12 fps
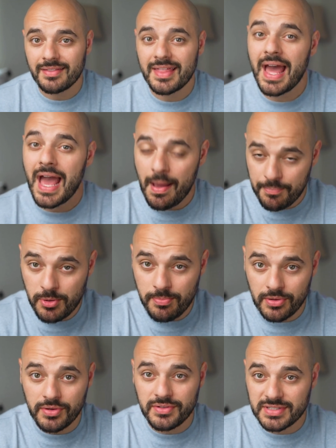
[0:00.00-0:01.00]
that app you
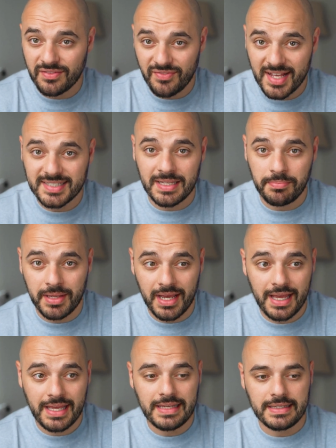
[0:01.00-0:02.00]
built using
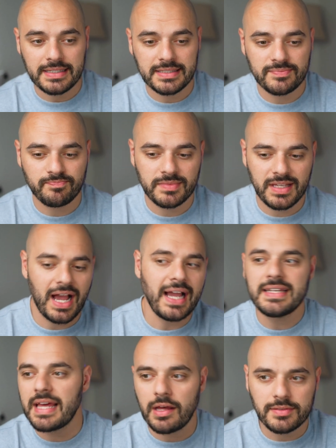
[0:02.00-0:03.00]
FastAPI is
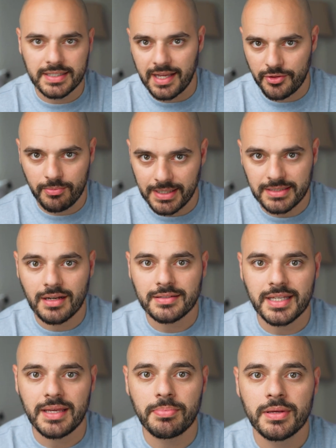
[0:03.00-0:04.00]
kind of held together by duct
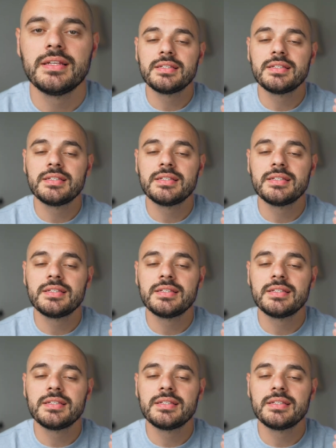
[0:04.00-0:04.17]
tape.